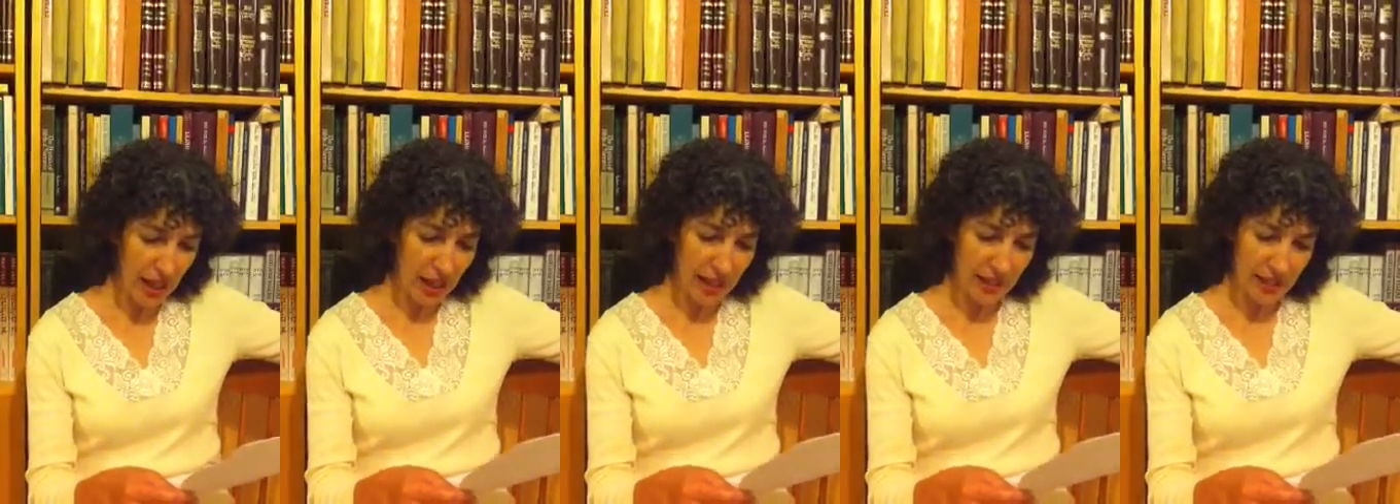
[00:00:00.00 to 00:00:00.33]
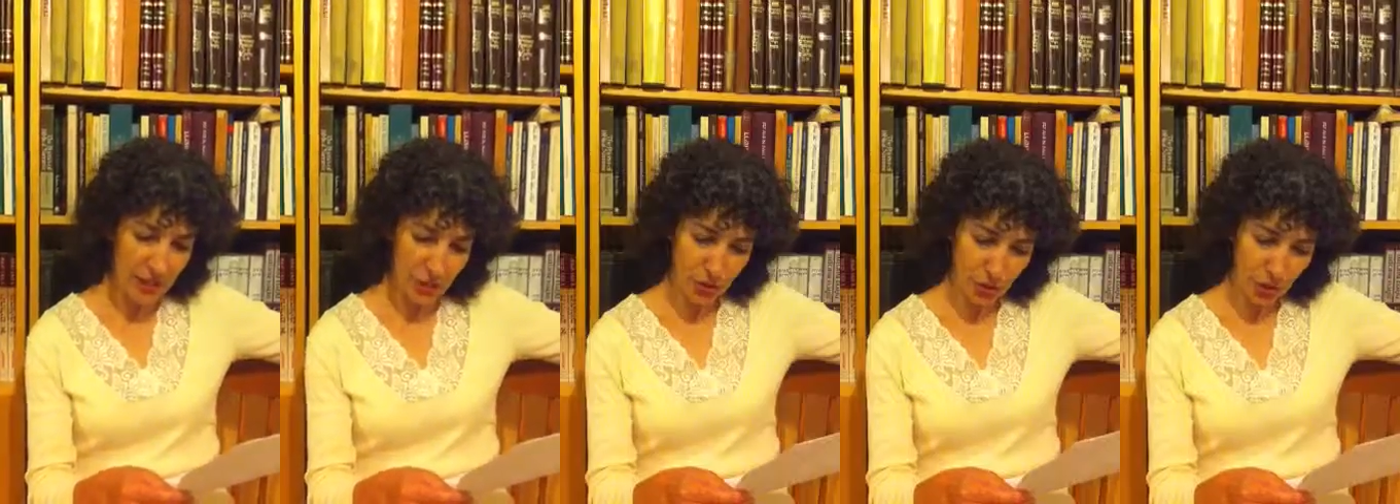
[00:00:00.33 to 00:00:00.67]
and
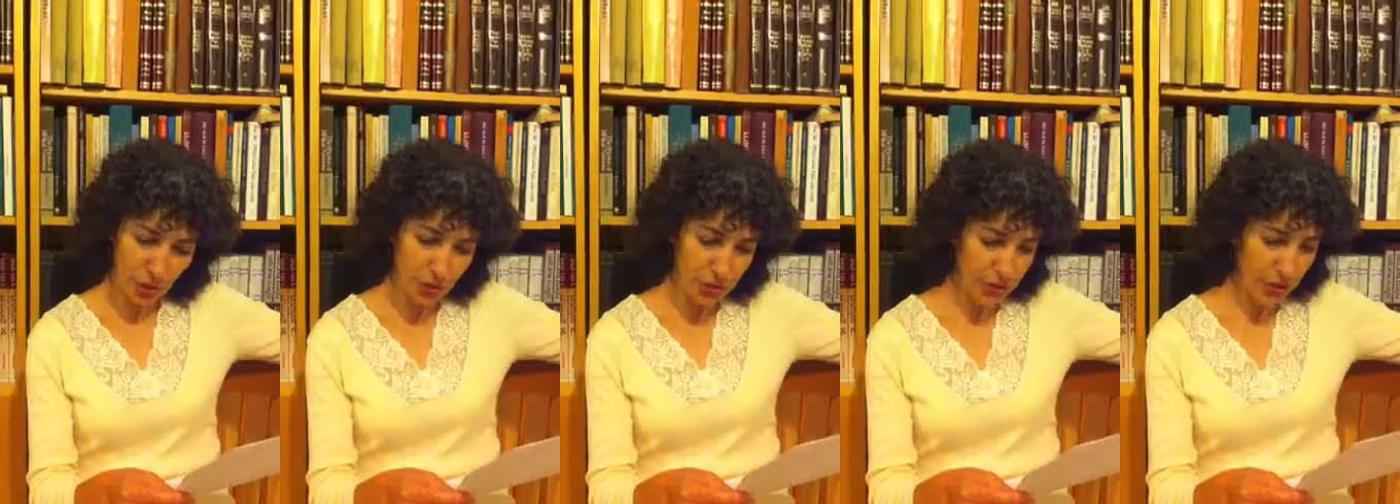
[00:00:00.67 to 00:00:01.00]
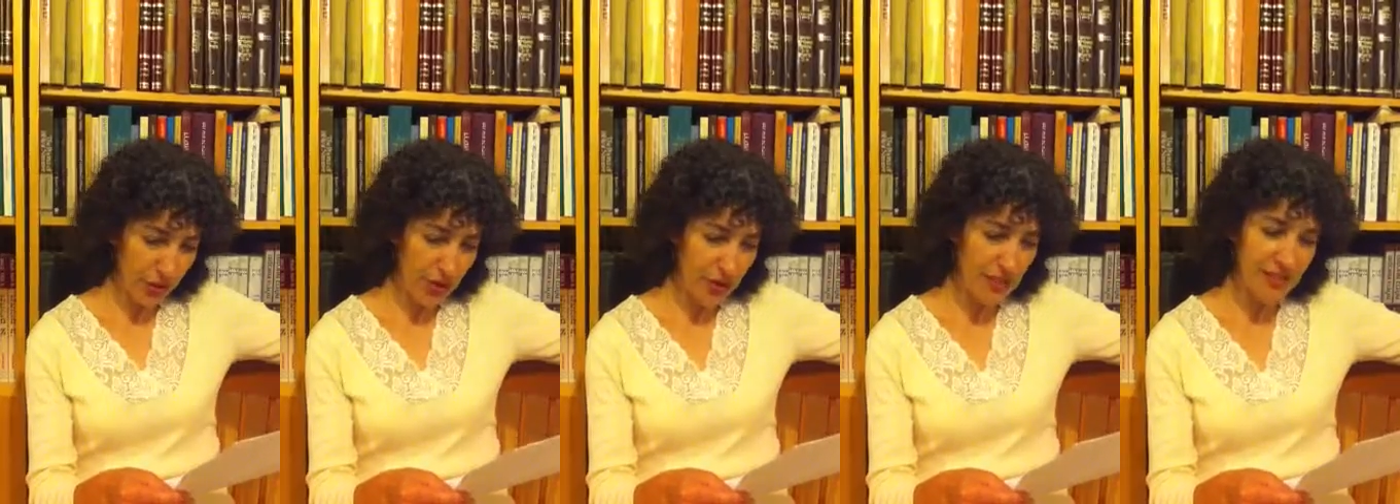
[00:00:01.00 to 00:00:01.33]
he took hold of her
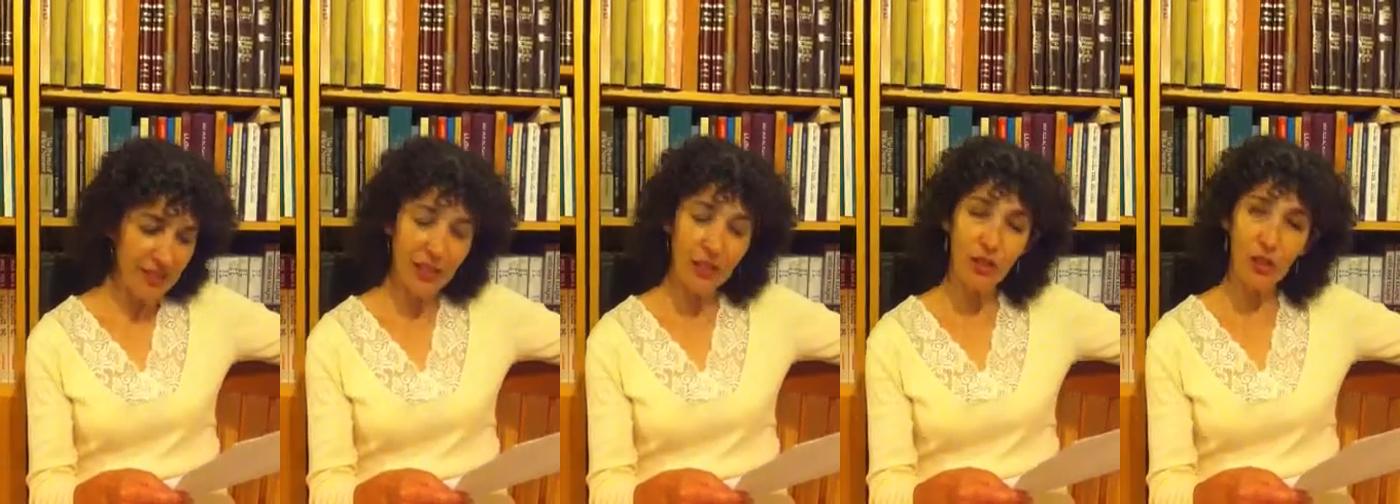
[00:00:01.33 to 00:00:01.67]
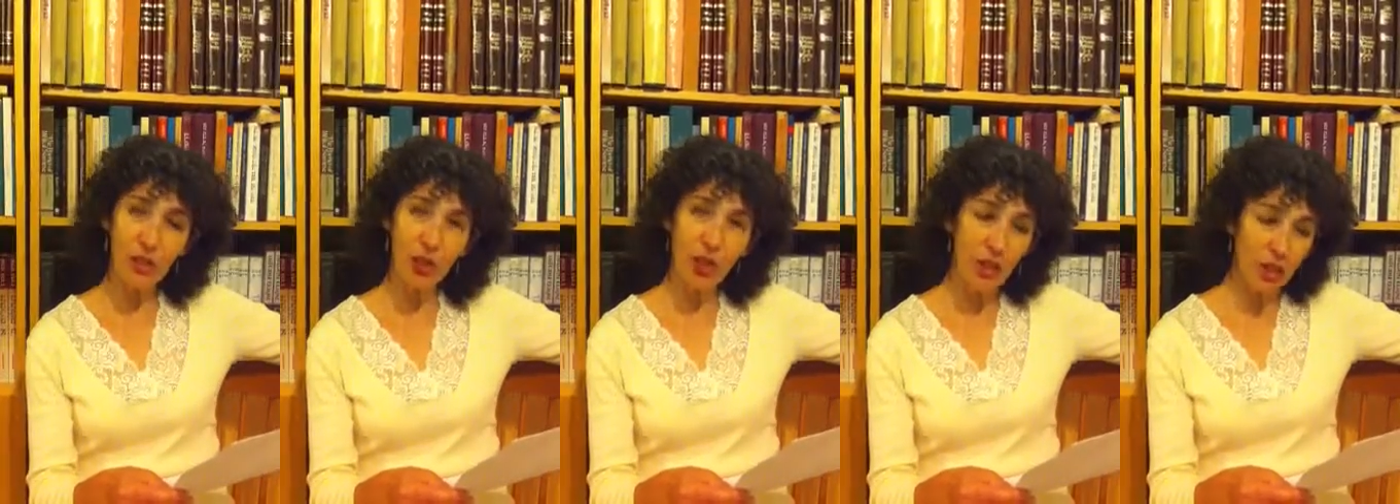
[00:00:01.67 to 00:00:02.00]
and he said to
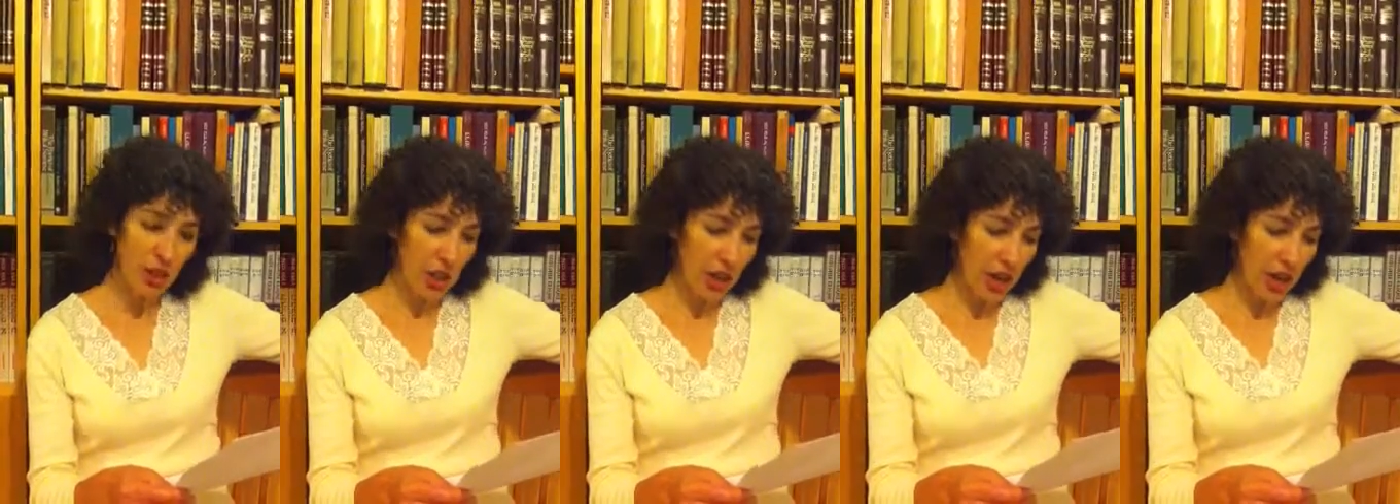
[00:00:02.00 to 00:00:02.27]
her,